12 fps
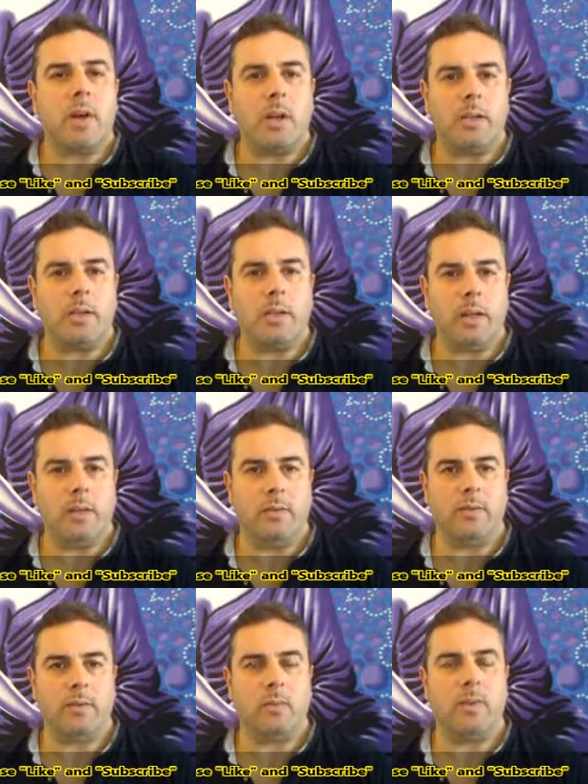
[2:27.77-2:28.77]

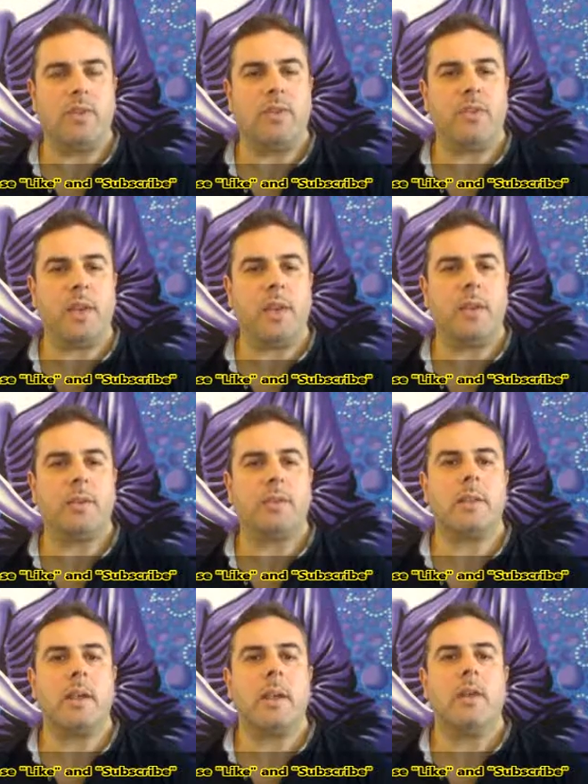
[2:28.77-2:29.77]
ourselves with things